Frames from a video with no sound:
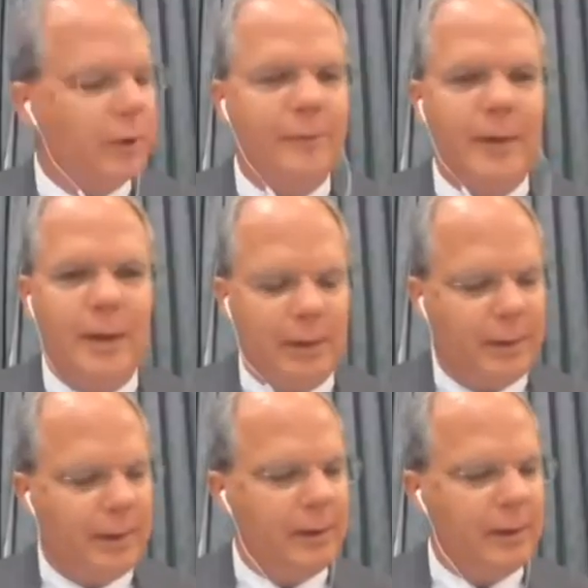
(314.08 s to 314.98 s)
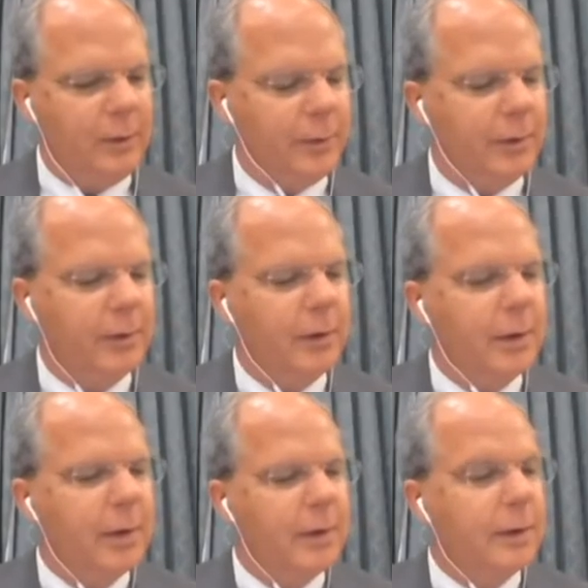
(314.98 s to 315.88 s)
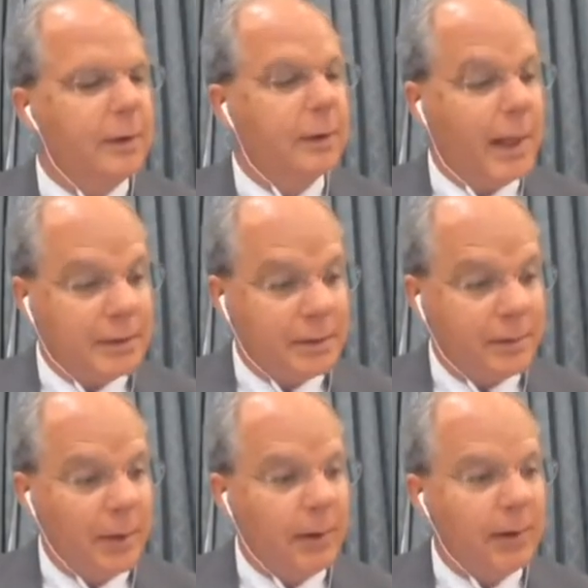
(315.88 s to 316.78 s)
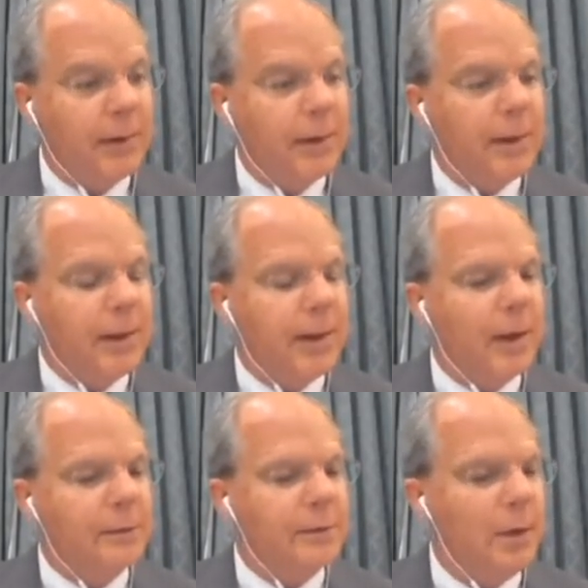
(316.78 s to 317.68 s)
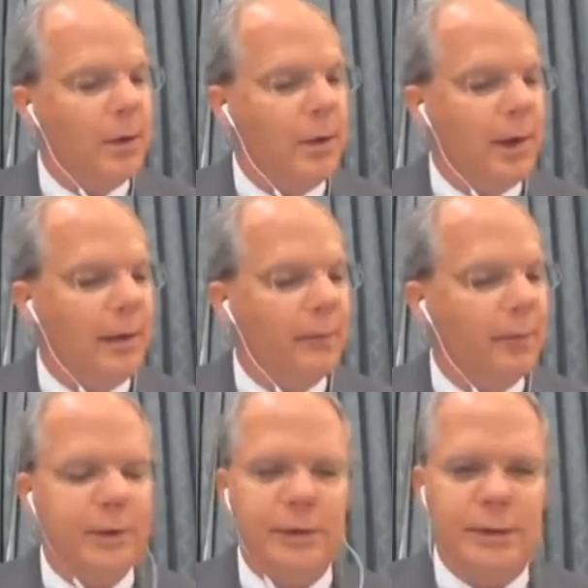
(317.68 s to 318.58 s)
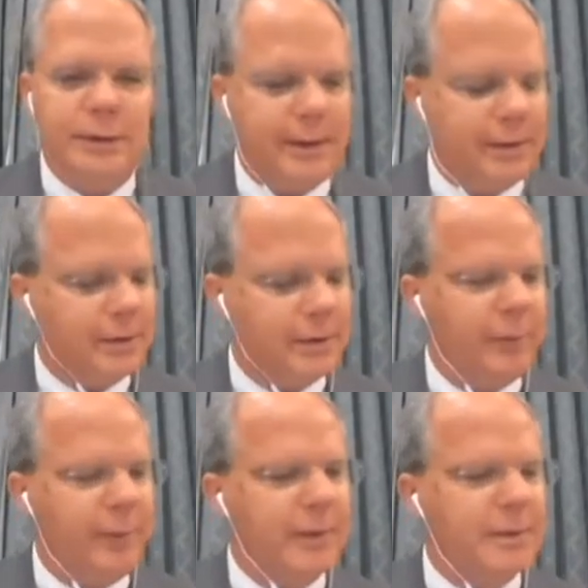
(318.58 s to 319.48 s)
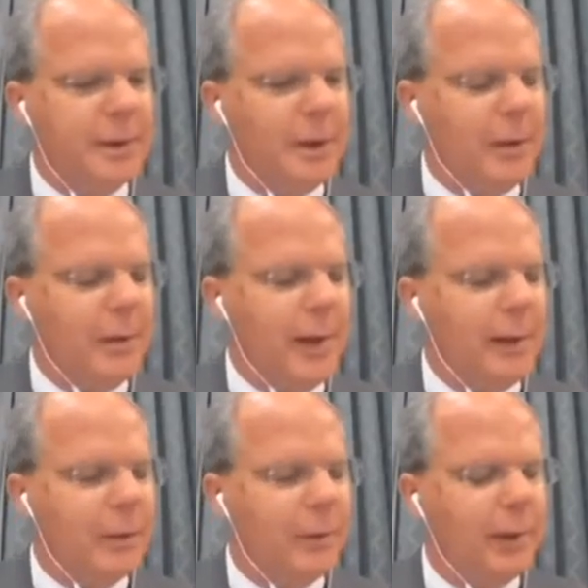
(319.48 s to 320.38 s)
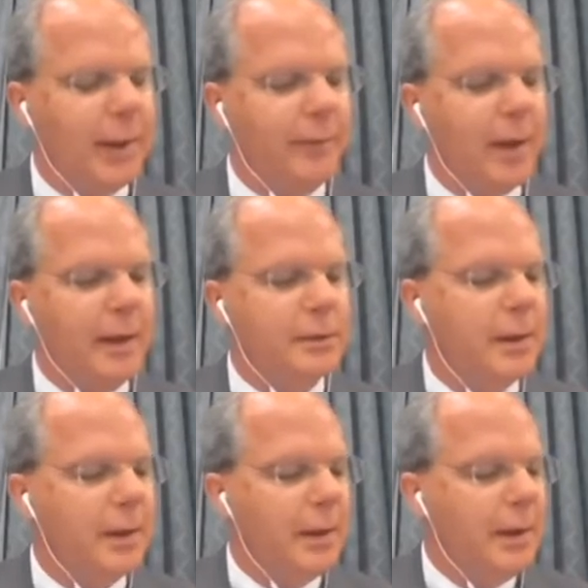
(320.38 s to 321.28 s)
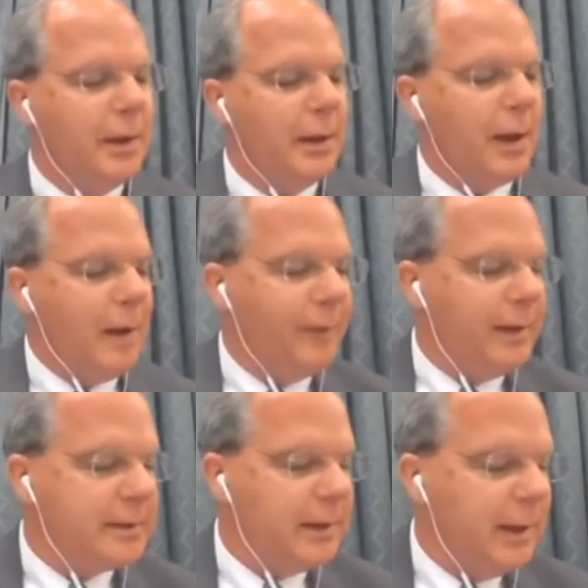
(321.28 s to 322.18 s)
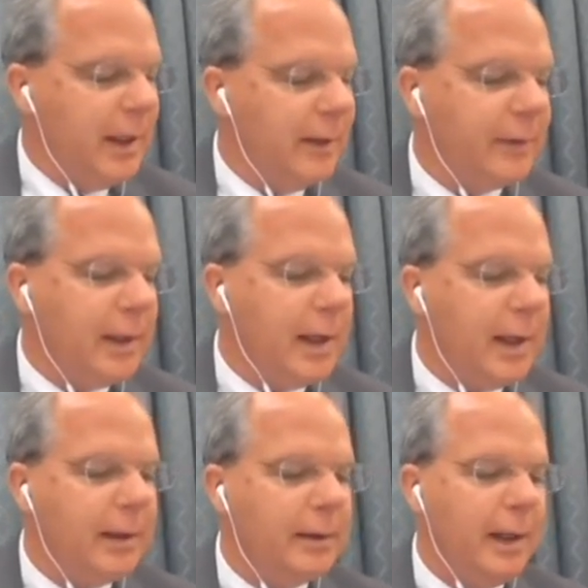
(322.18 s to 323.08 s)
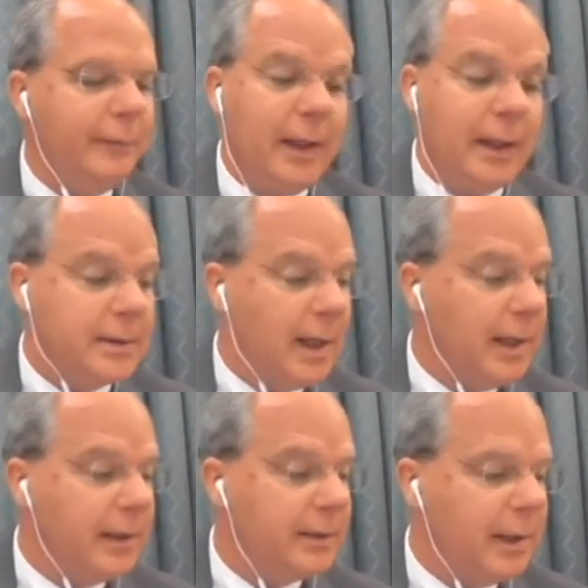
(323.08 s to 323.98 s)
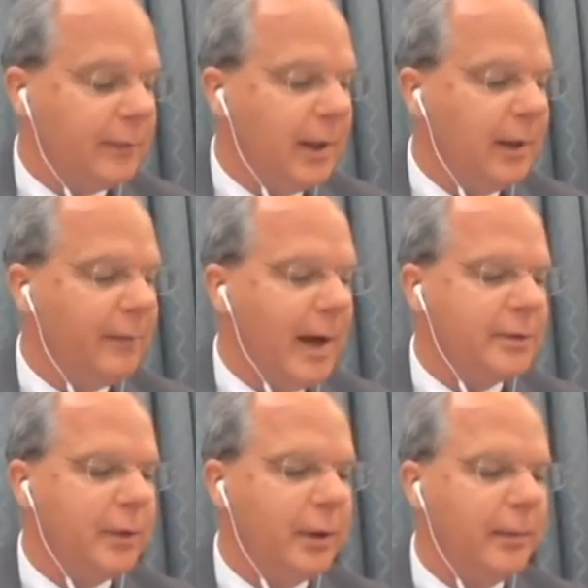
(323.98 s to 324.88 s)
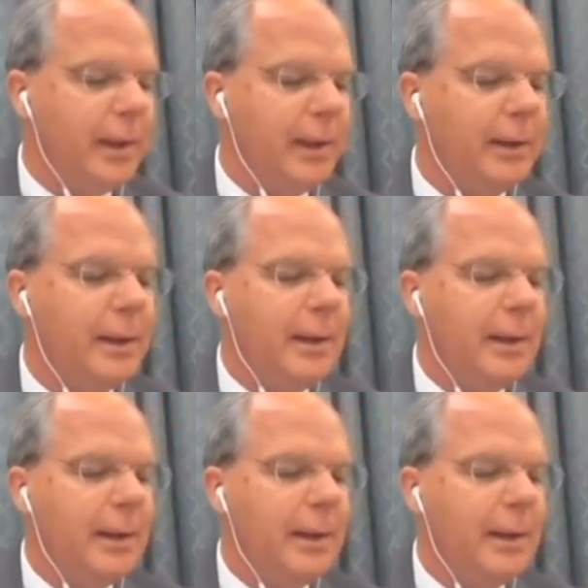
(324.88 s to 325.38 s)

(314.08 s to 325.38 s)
Offit, I want to thank you for your testimony and also what you just said just a few minutes ago, that you really have a lot of confidence in the FDA scientists, the FDA advisory committee,